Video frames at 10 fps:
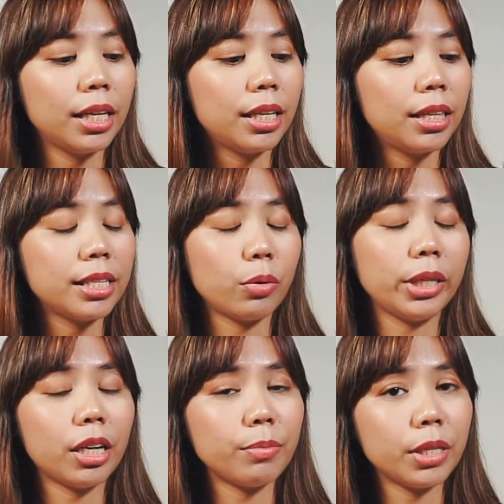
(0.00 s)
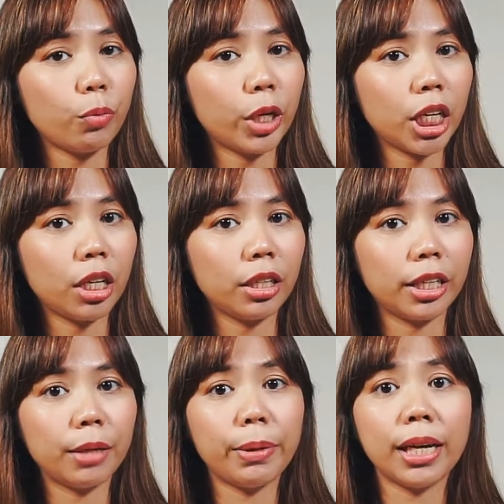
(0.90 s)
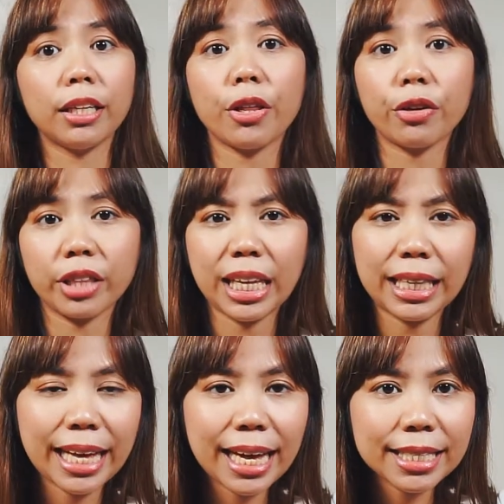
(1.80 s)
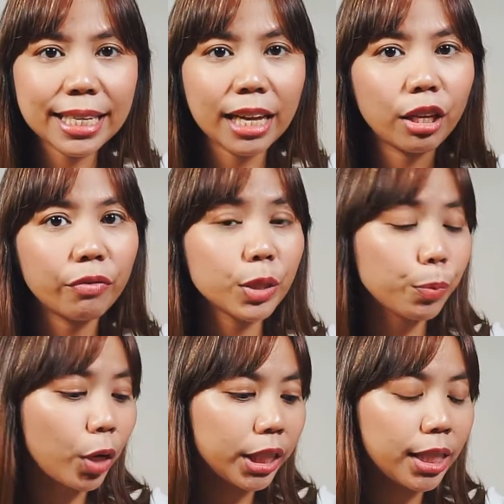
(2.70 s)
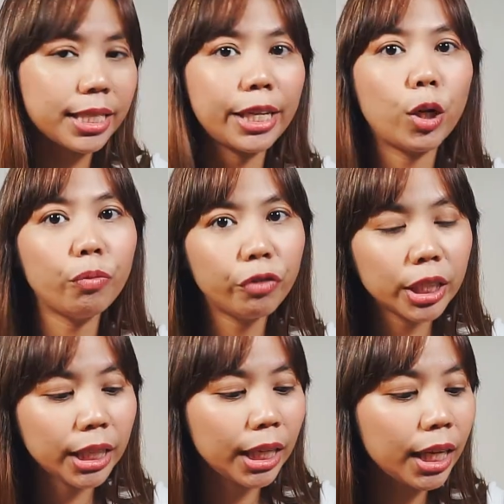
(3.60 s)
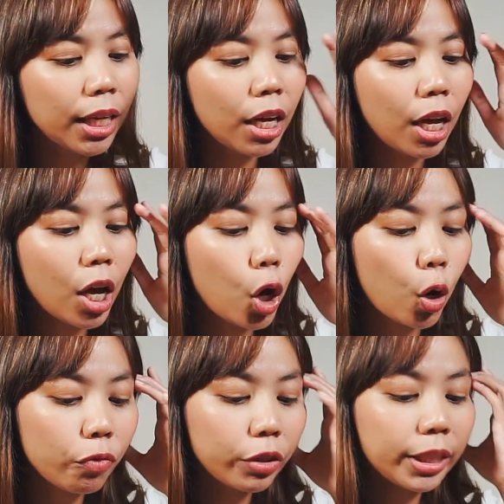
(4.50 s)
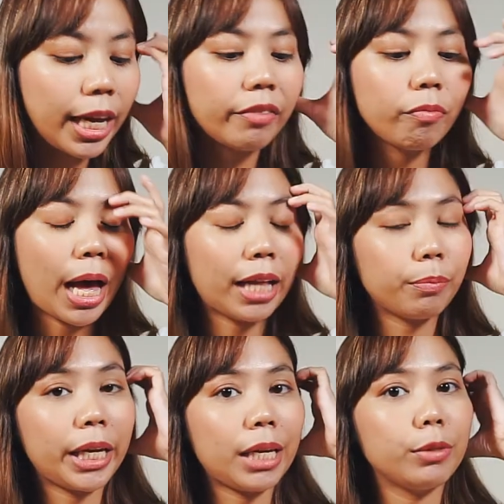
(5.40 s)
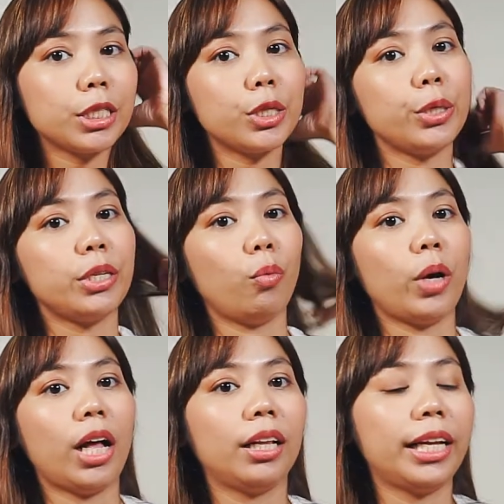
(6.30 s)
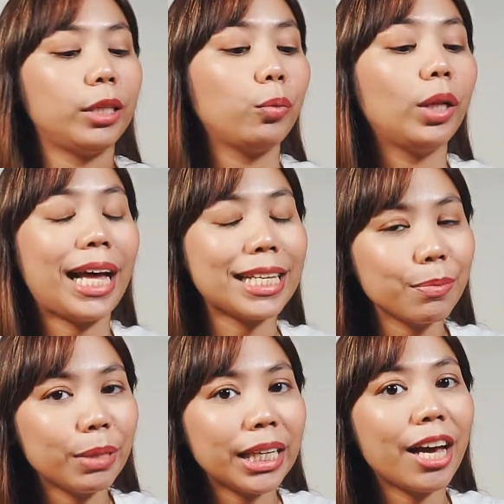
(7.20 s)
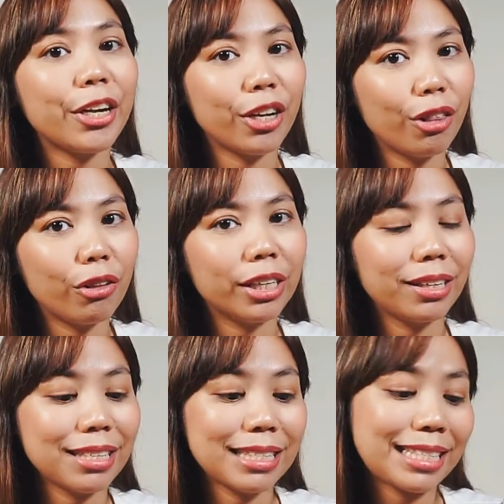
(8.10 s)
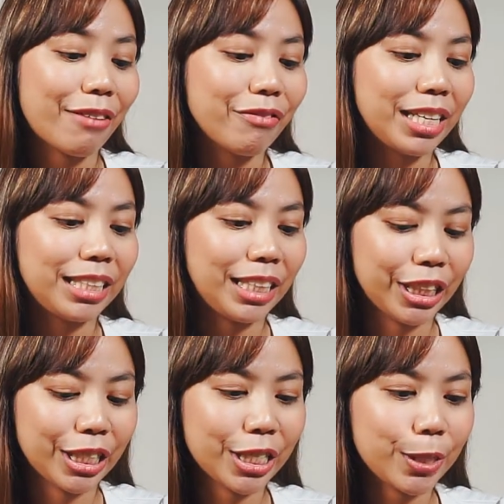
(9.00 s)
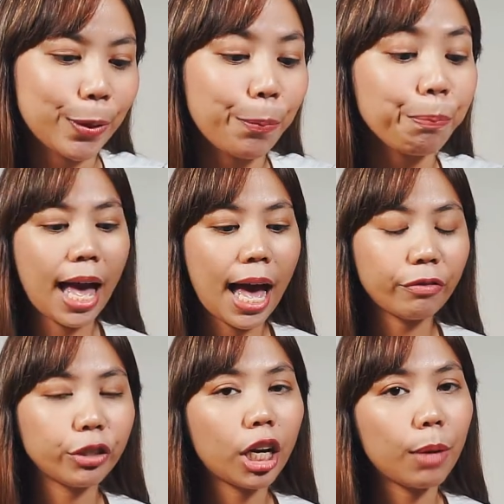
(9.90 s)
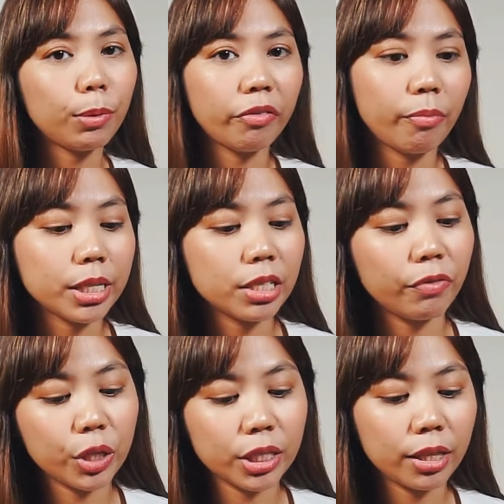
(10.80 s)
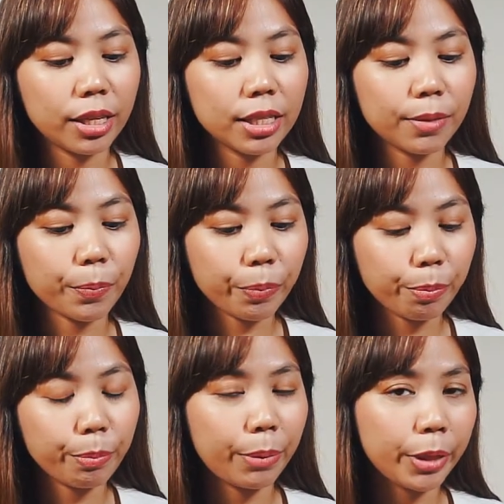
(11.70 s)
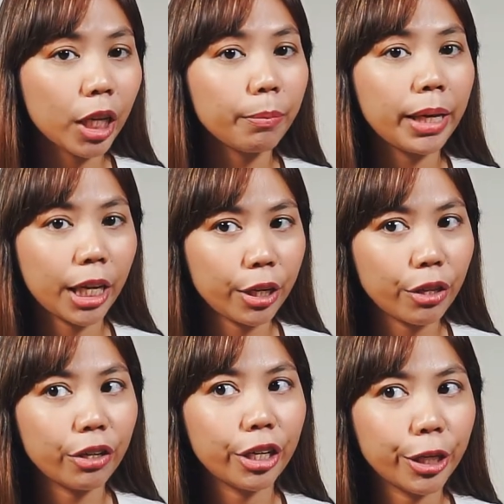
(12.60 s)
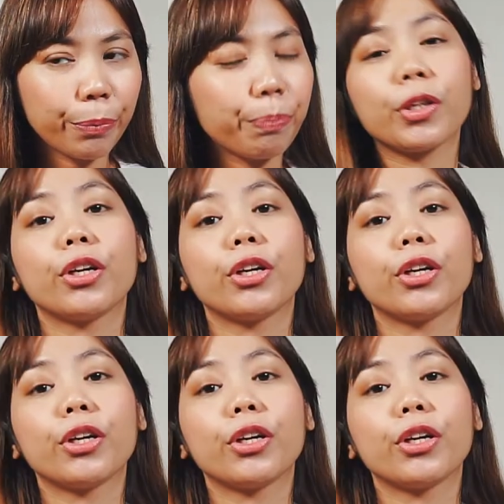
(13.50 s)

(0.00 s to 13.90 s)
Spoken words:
this only comes in one color. But other than that, I love this product, and hopefully I'll be able to use it well, and it will last me another 7 years. So after a couple of months of using this, maybe I'll make another